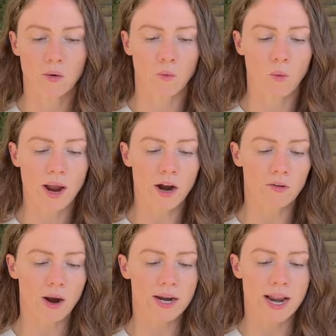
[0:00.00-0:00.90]
Where
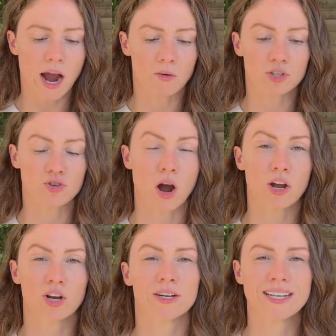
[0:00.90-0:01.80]
right now is drawing
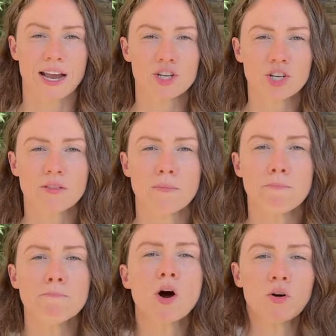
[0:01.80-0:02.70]
your attention the
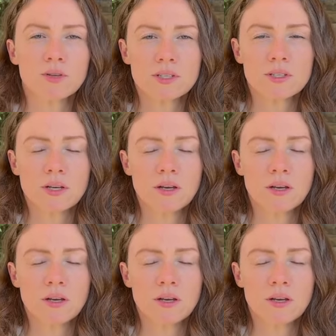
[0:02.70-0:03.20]
most